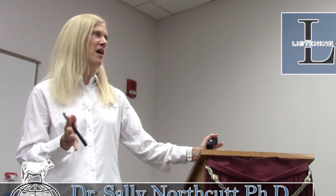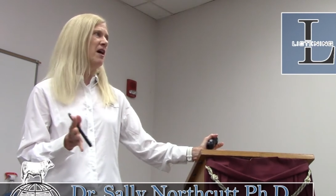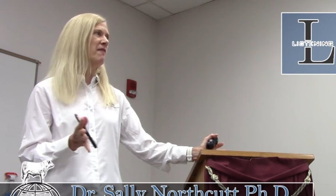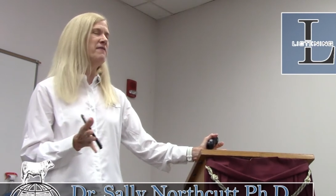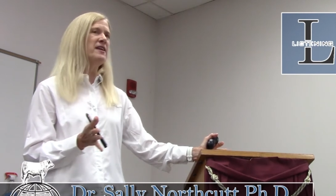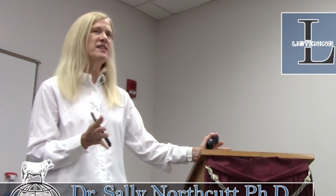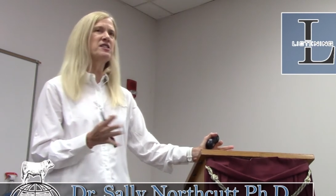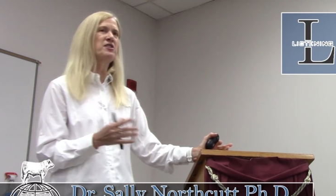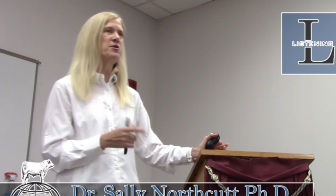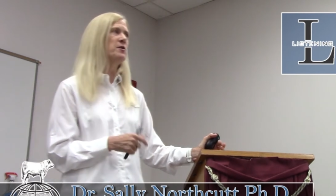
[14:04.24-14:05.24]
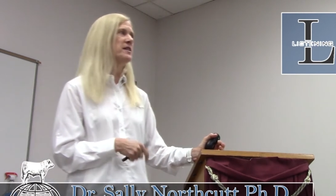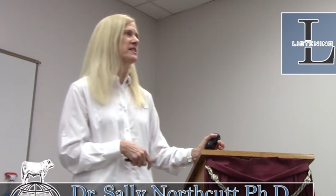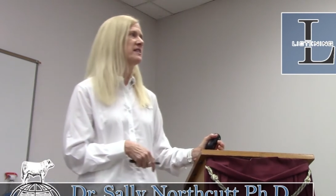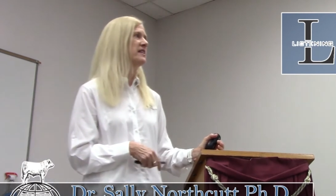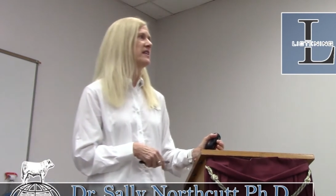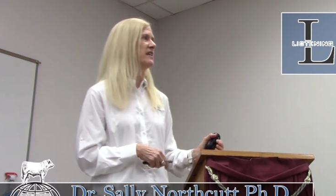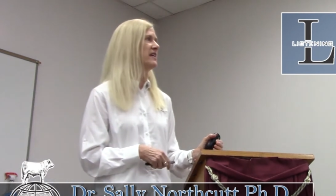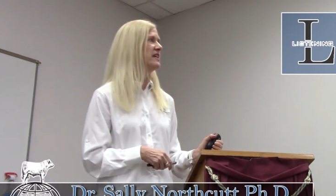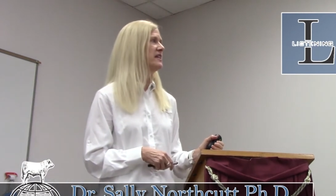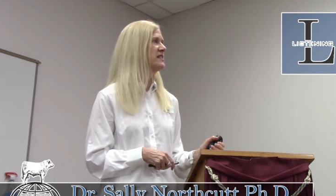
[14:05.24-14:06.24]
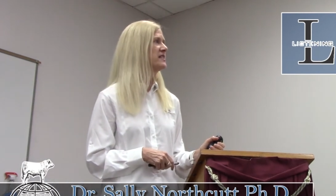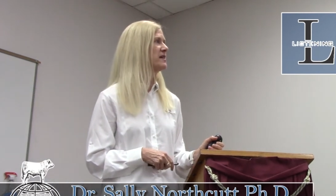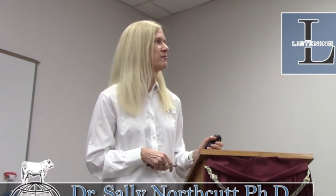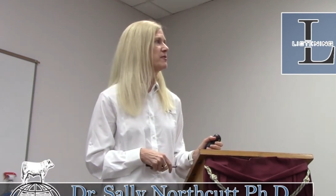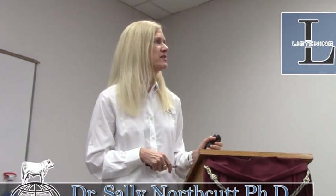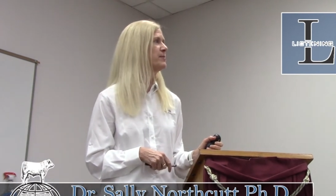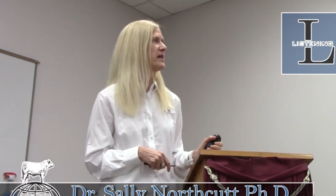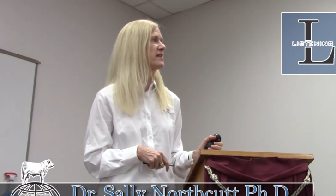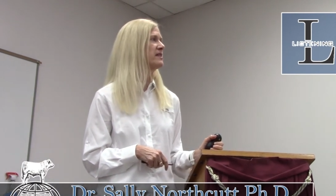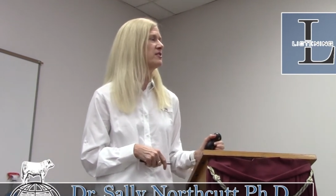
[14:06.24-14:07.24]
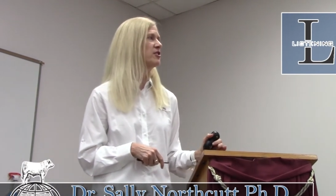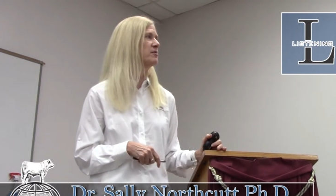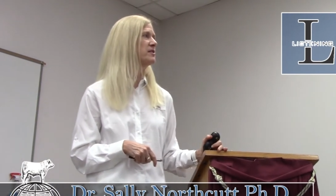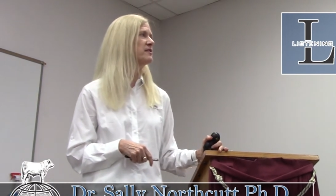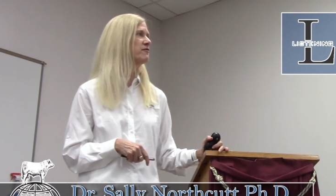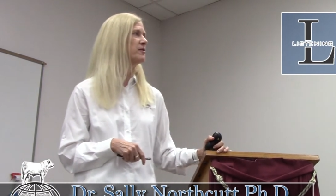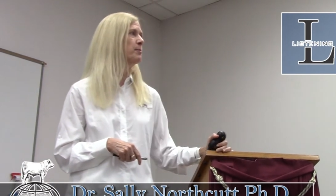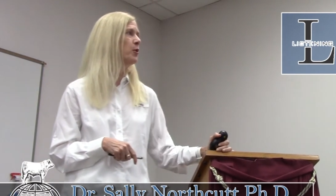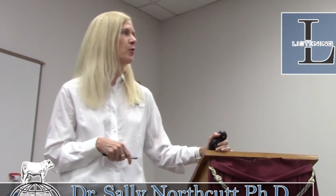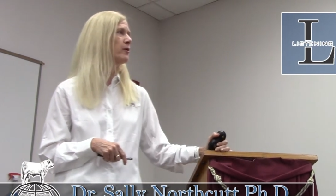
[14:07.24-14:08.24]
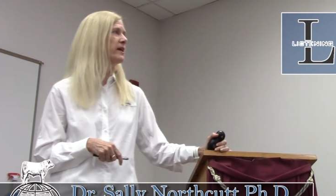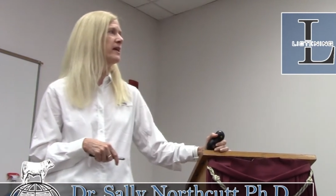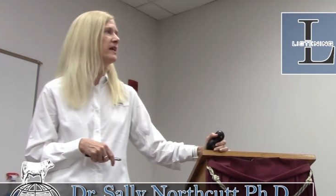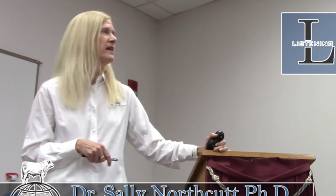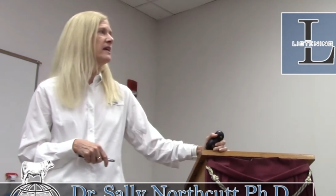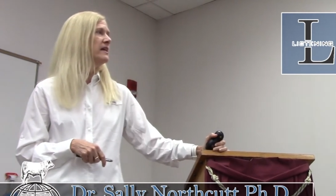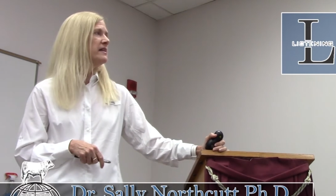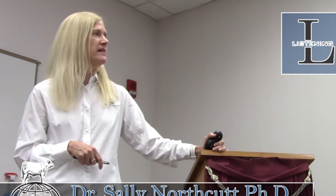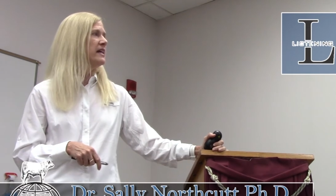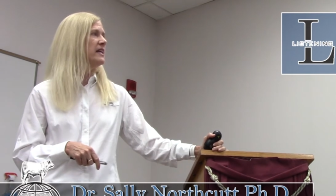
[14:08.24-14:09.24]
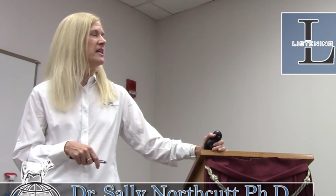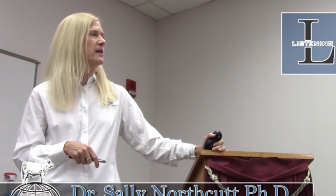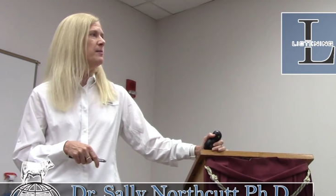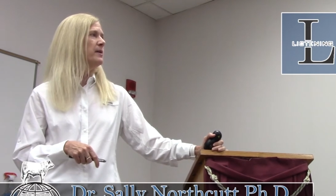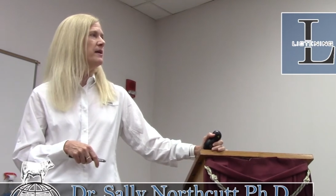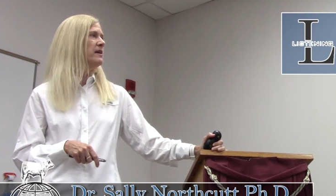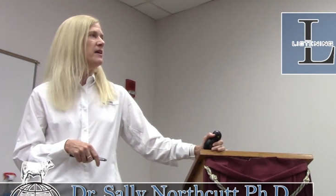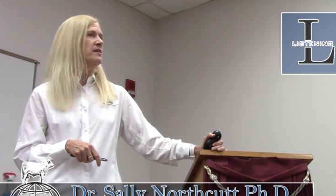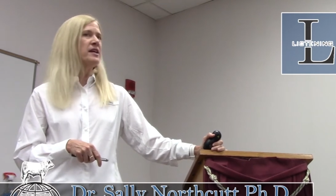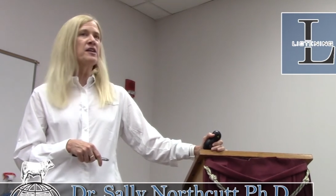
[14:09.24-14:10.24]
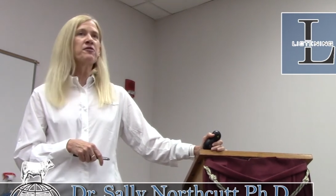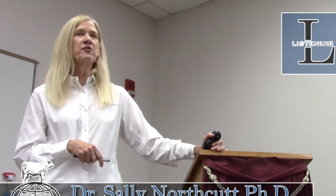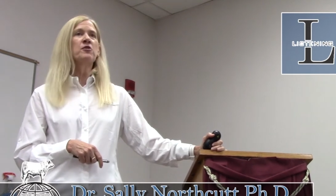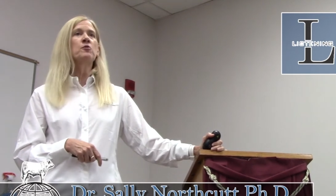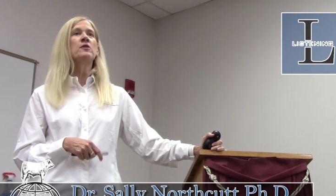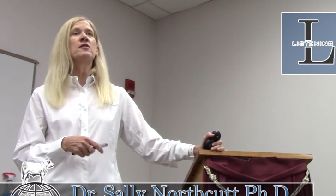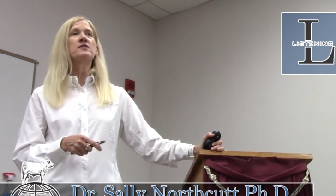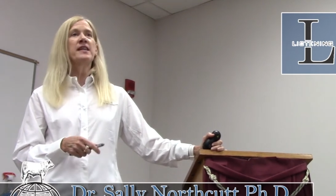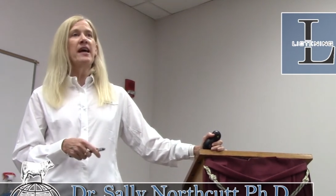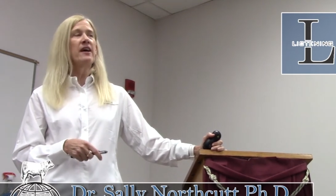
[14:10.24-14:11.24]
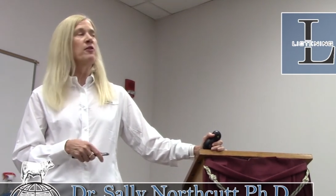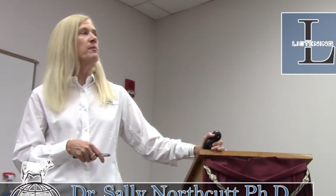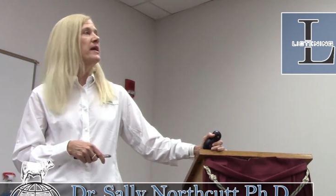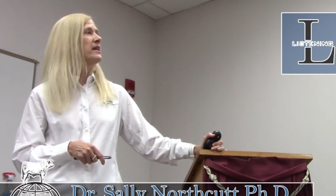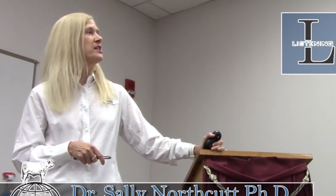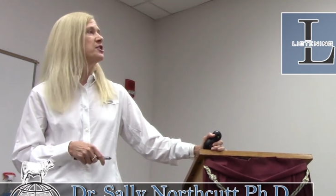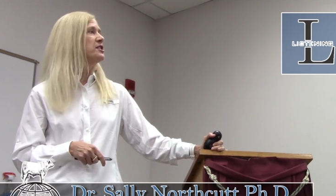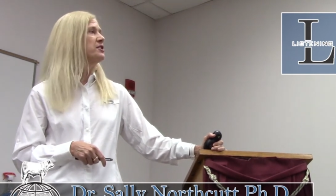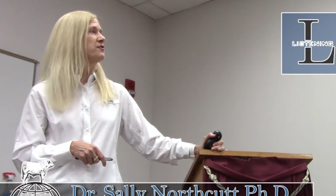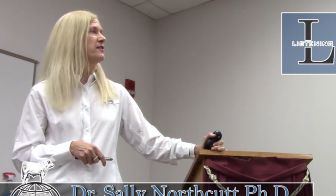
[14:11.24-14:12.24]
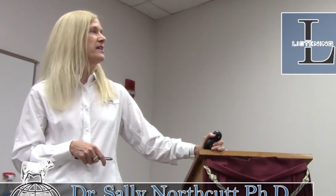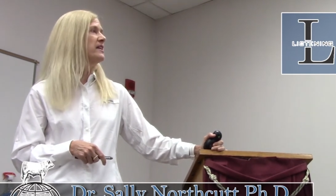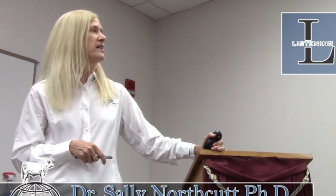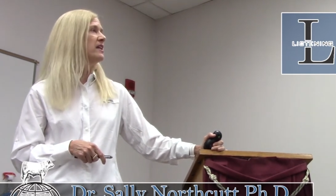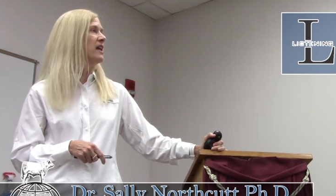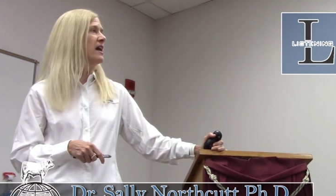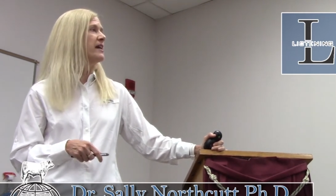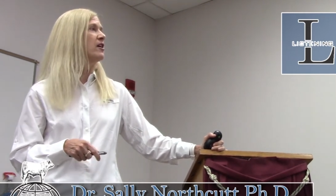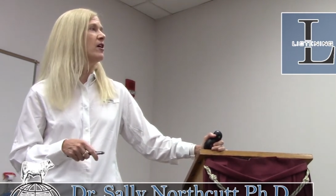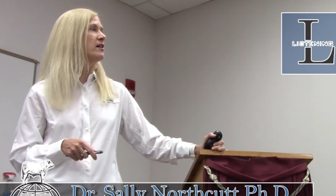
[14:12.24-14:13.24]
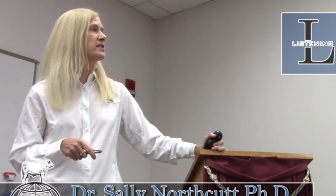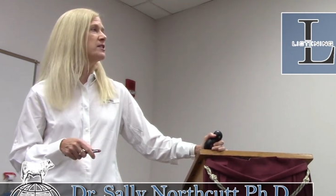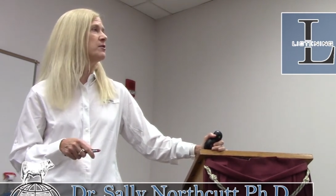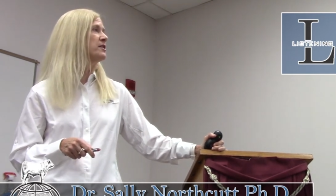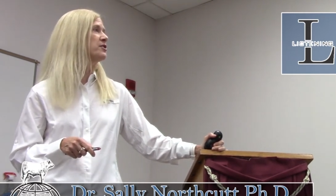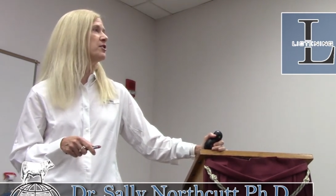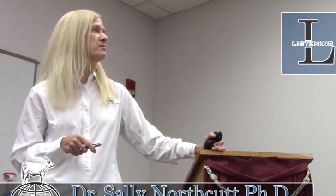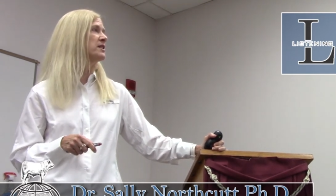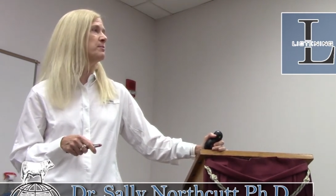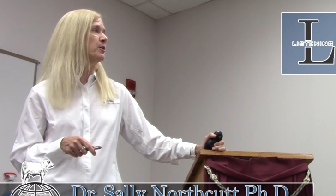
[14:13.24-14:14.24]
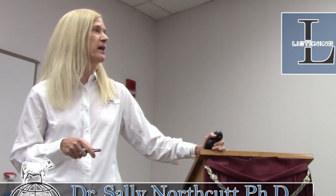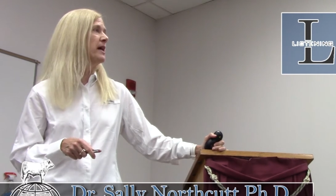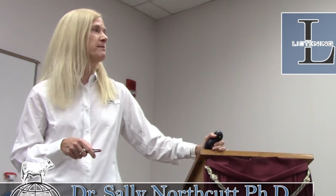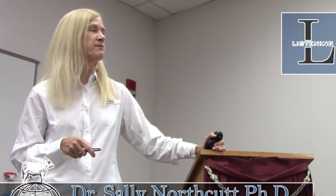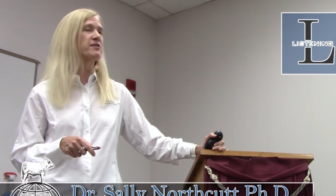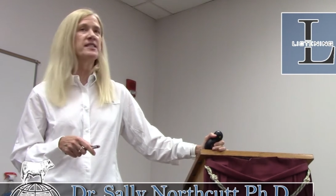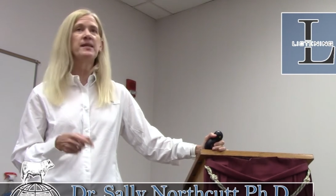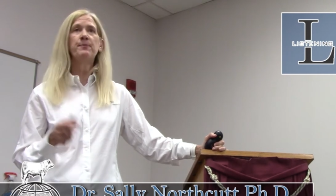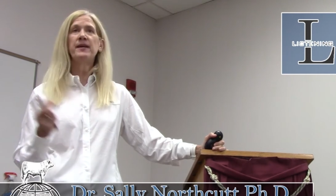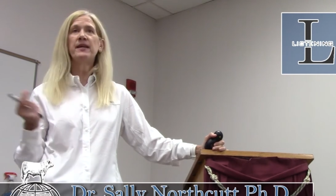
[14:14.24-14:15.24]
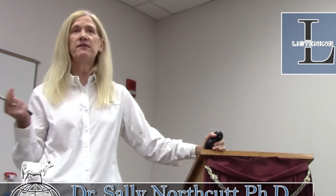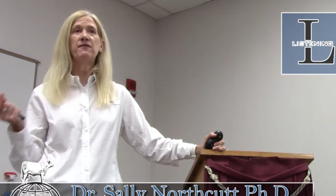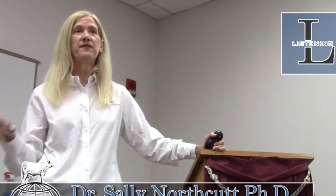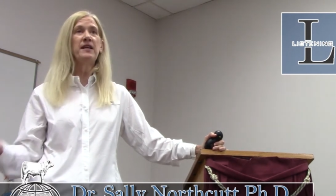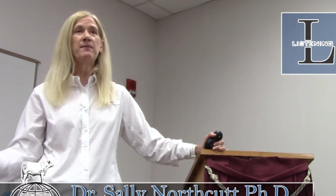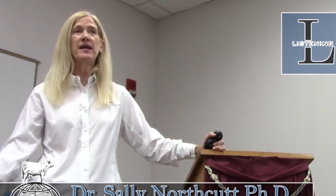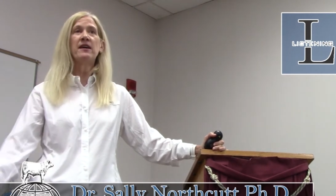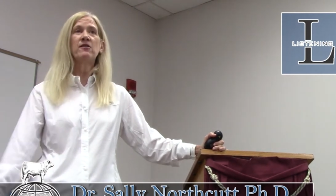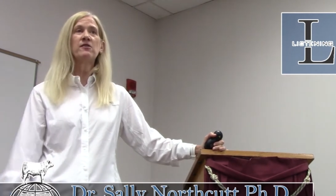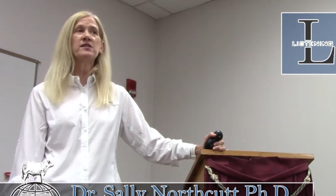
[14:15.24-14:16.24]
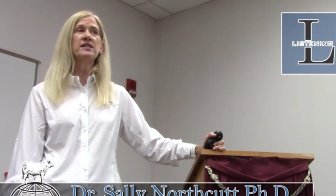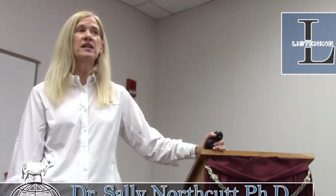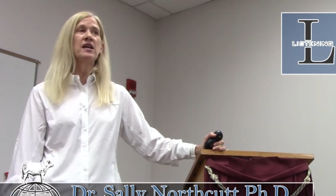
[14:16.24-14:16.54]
obvious to us in some respect in terms of reporting data, but think through, were those cattle managed and treated alike? Also in terms of perhaps recipient females,